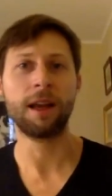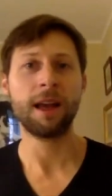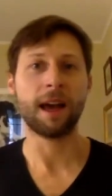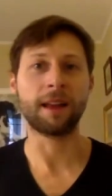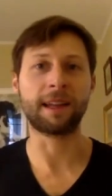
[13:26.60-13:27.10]

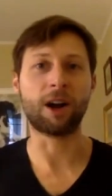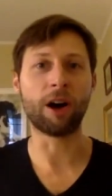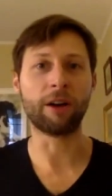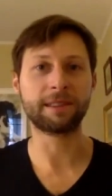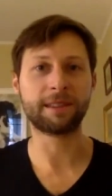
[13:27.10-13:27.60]
And then
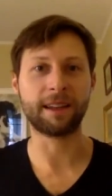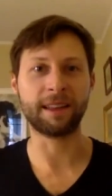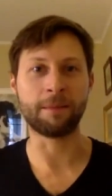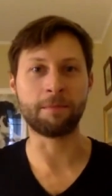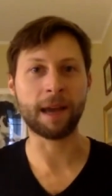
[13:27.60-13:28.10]
all of a sudden,
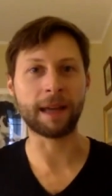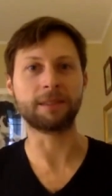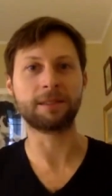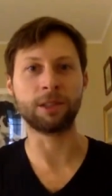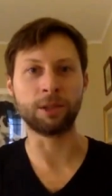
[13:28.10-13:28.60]
the
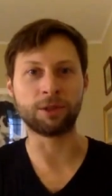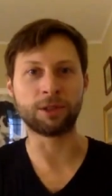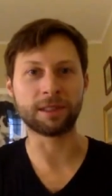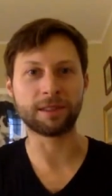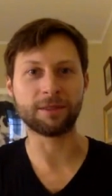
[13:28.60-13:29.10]
mice, you
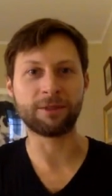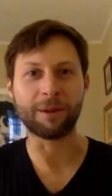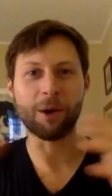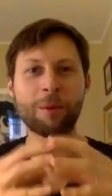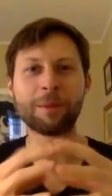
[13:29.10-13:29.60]
just,
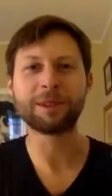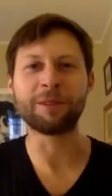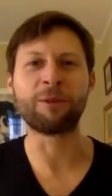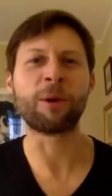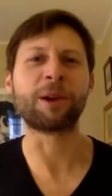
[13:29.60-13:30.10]
from almost a
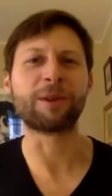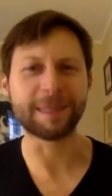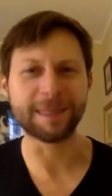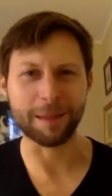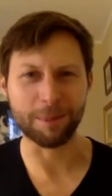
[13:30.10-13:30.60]

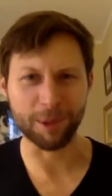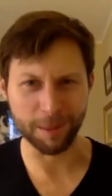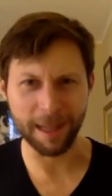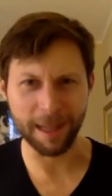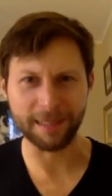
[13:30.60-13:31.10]
voyeuristic
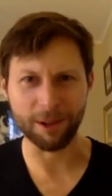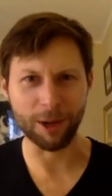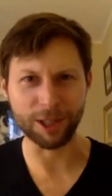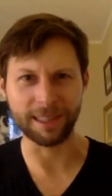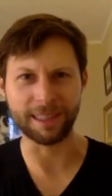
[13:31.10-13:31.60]
perspective, are
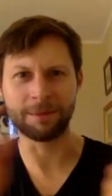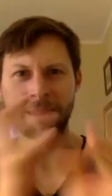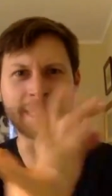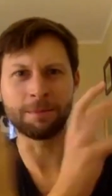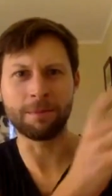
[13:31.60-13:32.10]
watching this,
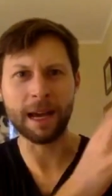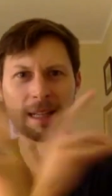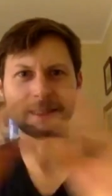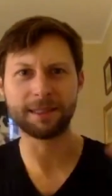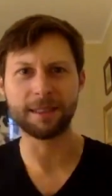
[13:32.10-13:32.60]
these
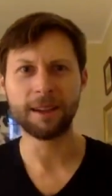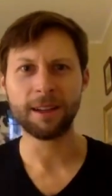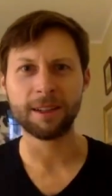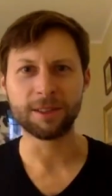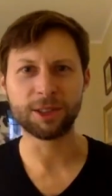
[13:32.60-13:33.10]
mice
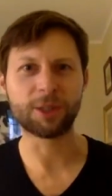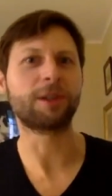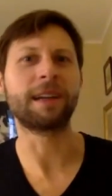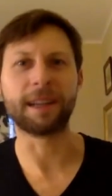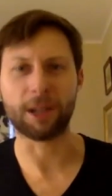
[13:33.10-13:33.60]

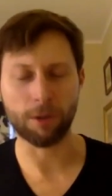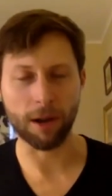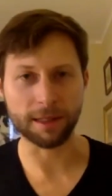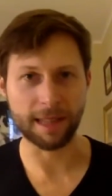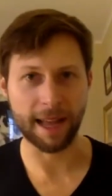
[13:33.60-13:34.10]
scurrying
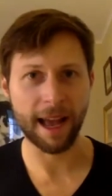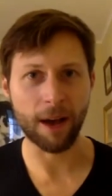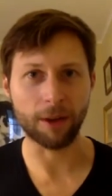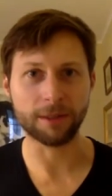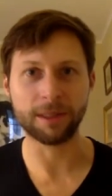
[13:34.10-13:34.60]
across the
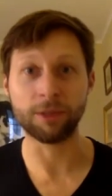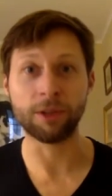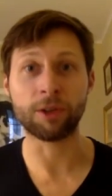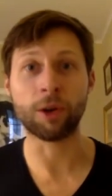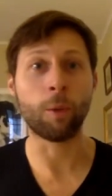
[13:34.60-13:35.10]
house. The
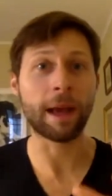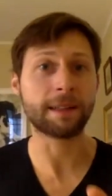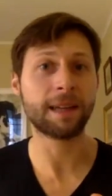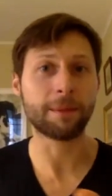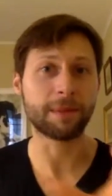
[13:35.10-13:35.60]
little girl
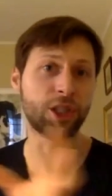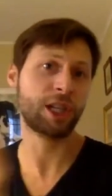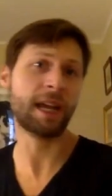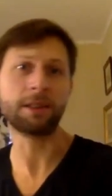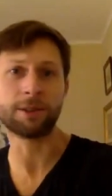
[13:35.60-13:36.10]
wakes up, they
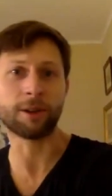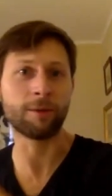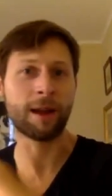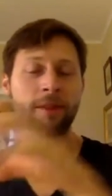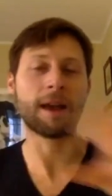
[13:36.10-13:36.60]
chase her
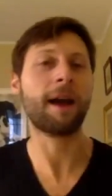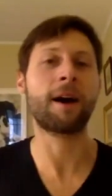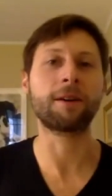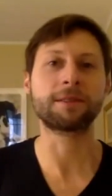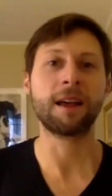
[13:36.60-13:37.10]
around the
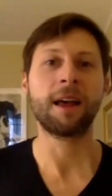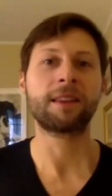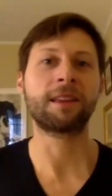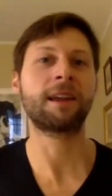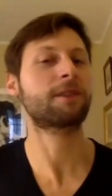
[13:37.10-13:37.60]
house.
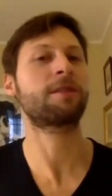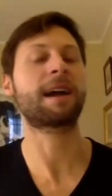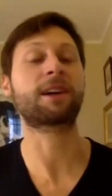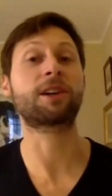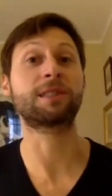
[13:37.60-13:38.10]
The
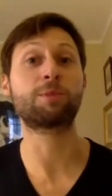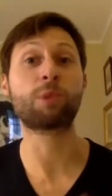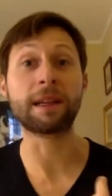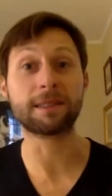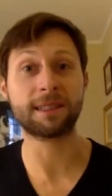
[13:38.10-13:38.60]
nutcracker
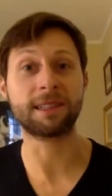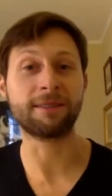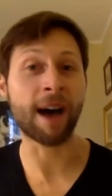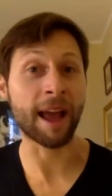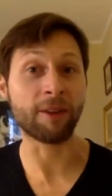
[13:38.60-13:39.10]
springs to
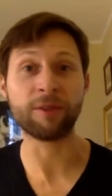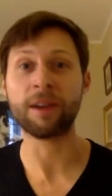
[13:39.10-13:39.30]
life,